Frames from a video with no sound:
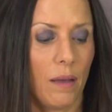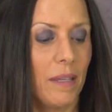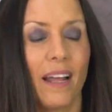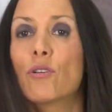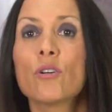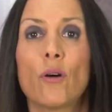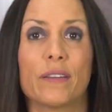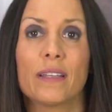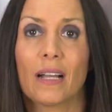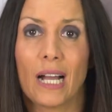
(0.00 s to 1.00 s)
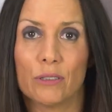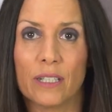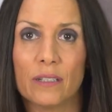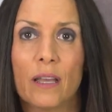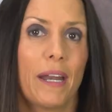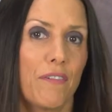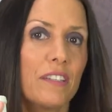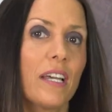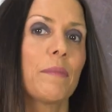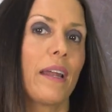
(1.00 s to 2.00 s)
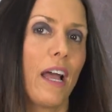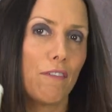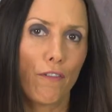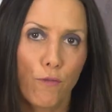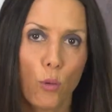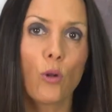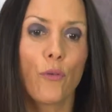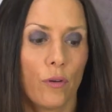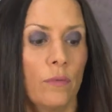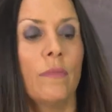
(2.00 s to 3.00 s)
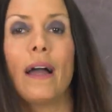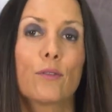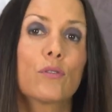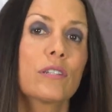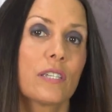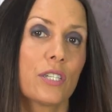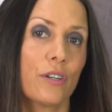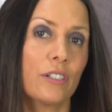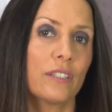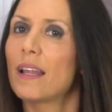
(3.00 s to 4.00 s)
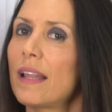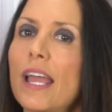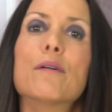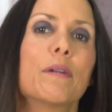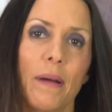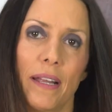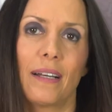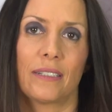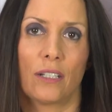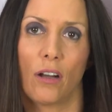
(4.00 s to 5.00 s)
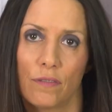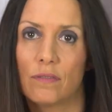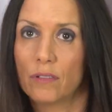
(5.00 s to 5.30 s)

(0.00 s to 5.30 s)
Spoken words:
I mean, I don't know, I didn't count it, but every time that I have a full room, I do this dessert and everybody has enough,